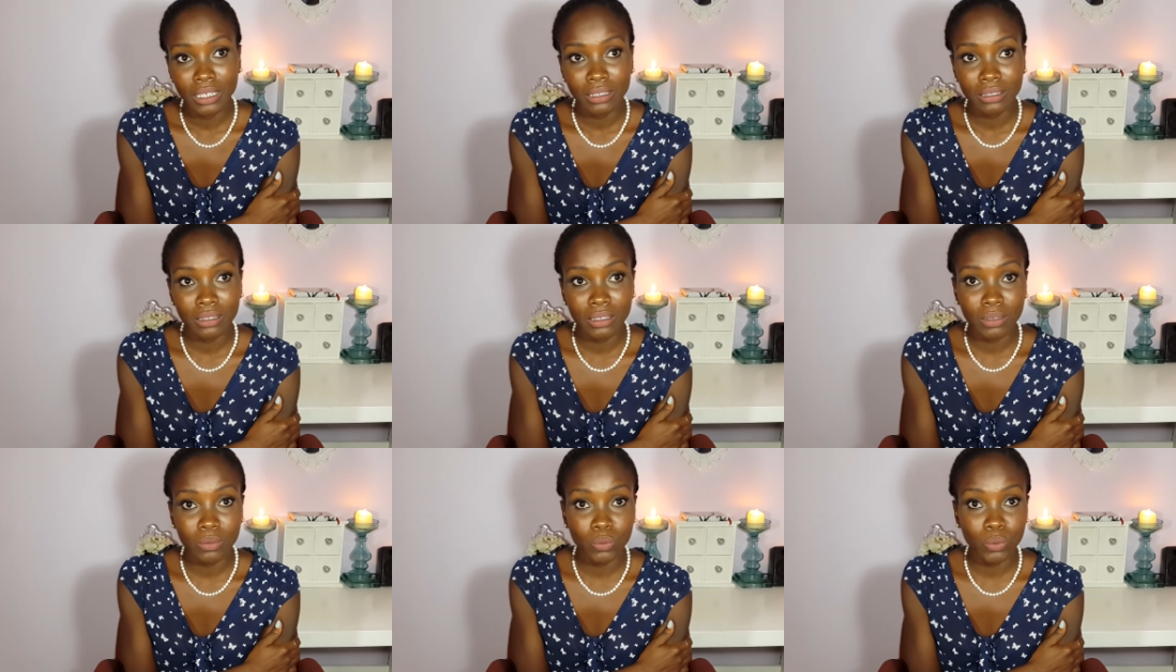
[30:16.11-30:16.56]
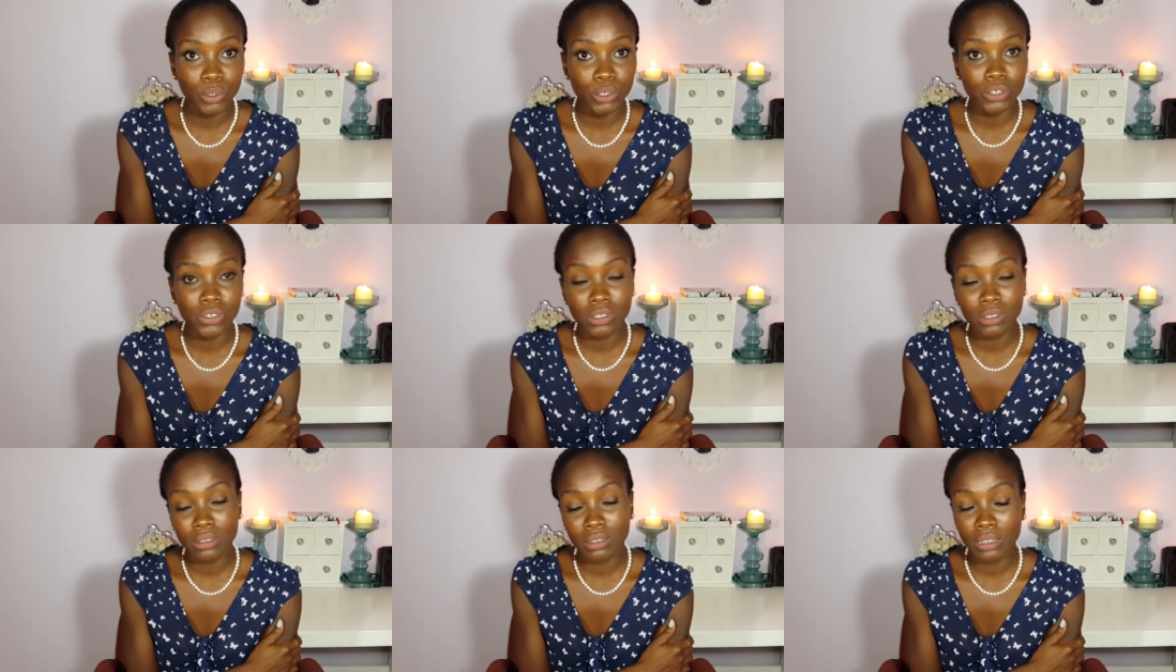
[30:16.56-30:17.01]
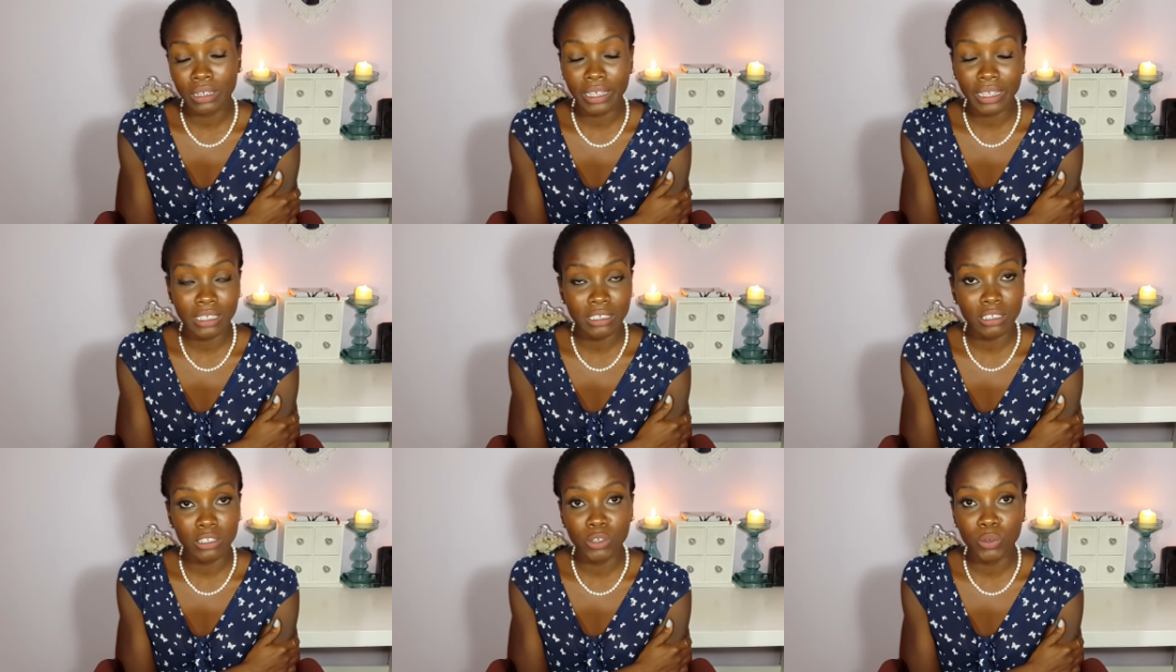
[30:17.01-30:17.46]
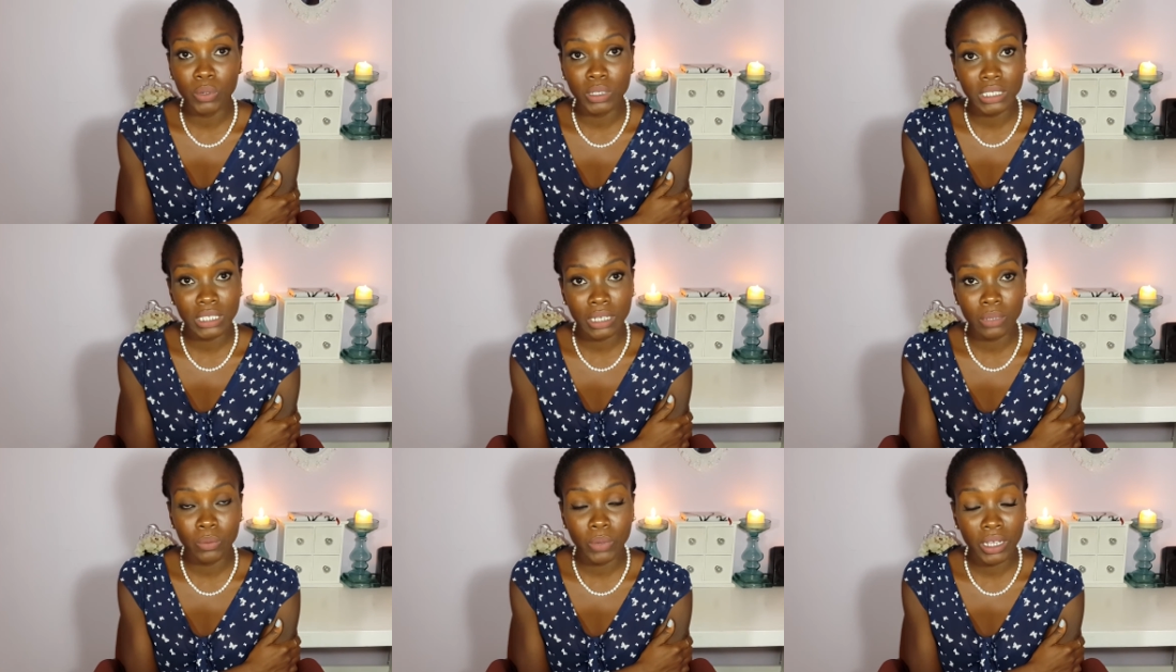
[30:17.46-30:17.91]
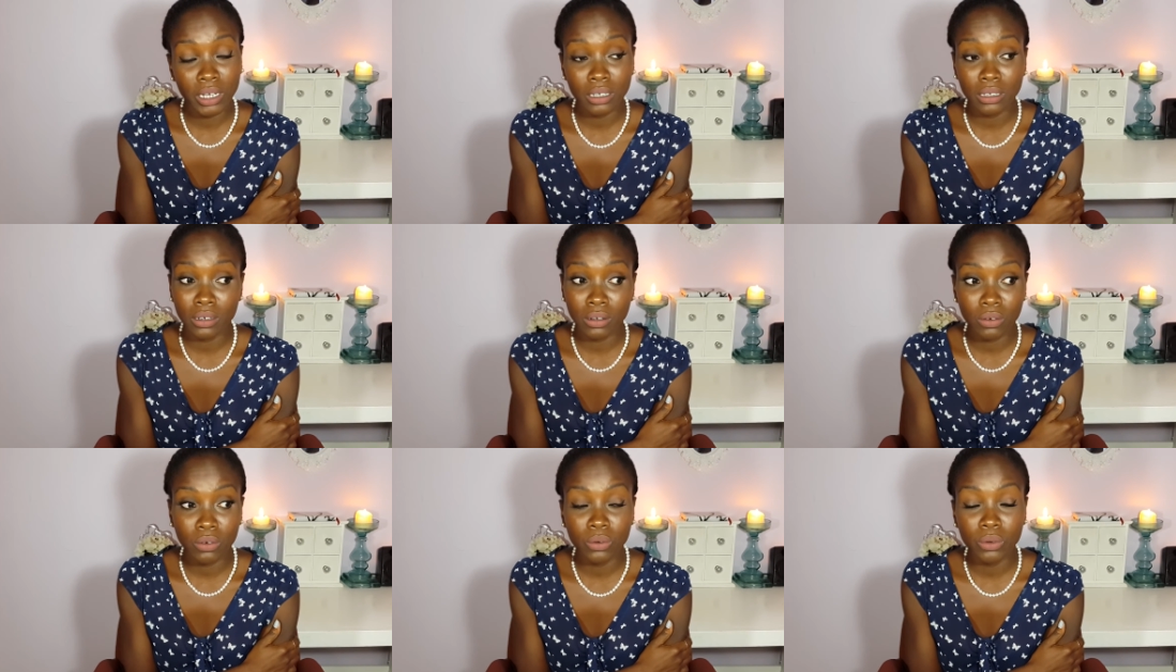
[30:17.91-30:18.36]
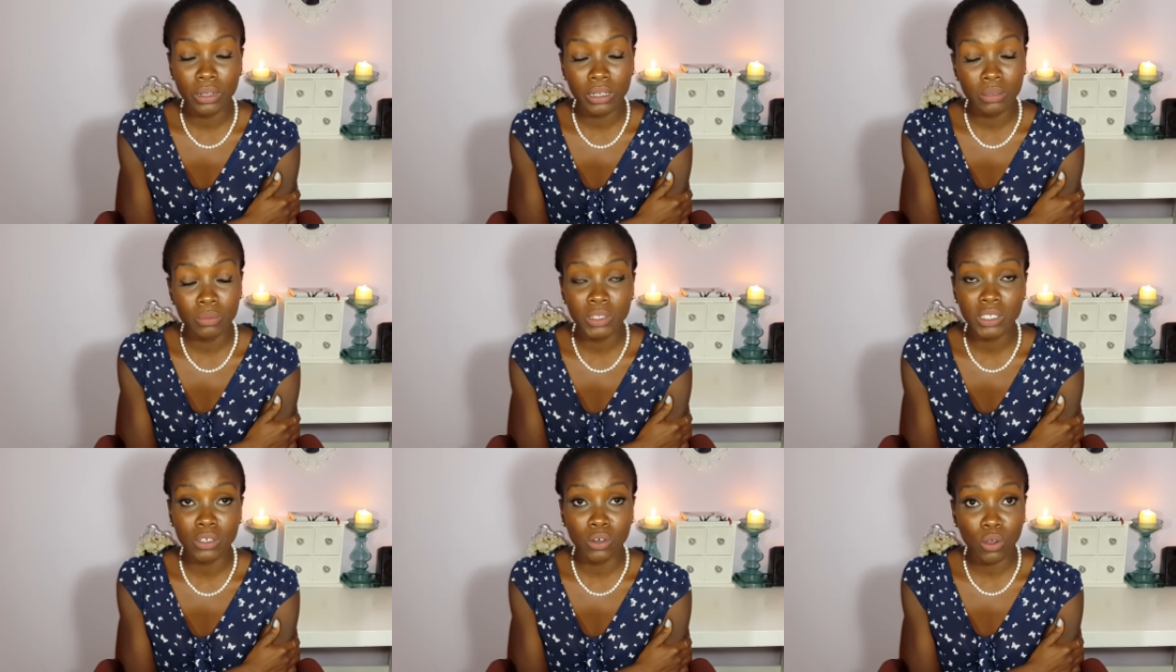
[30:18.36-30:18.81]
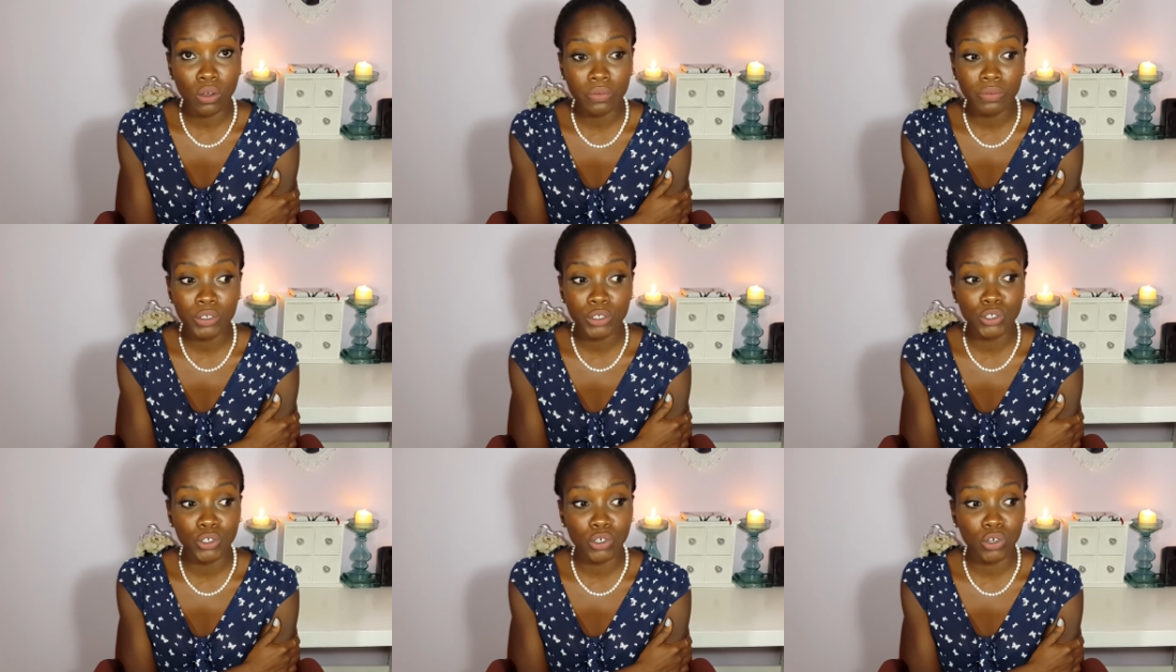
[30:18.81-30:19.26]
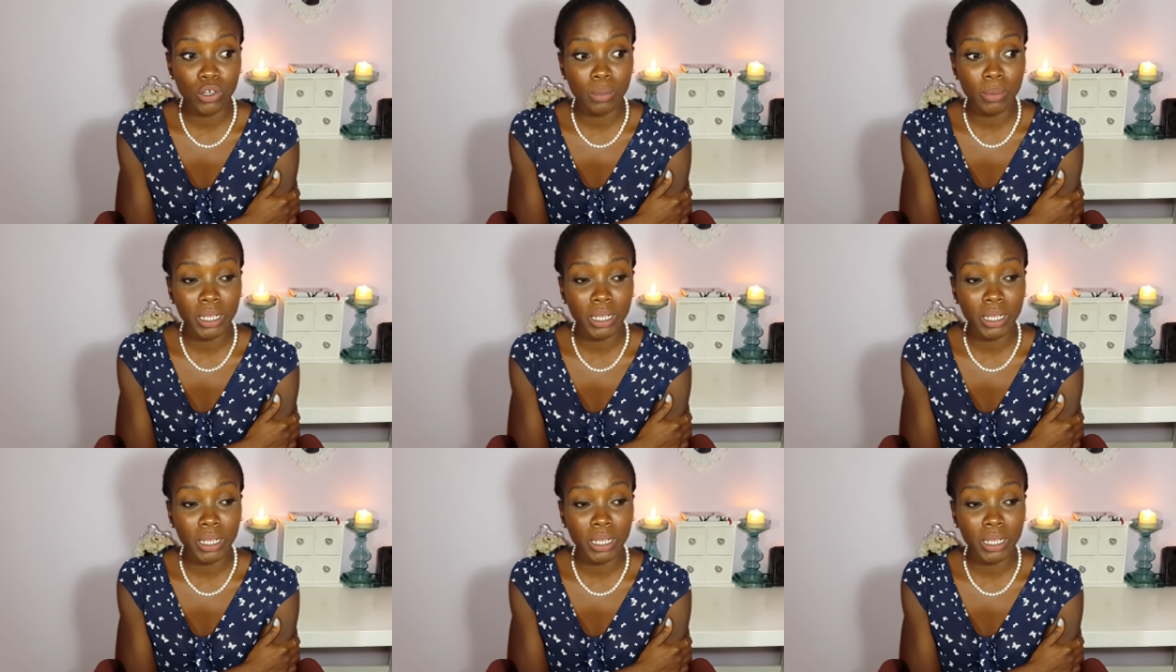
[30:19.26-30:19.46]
the worst, like as low as I went, no, it was an awful job.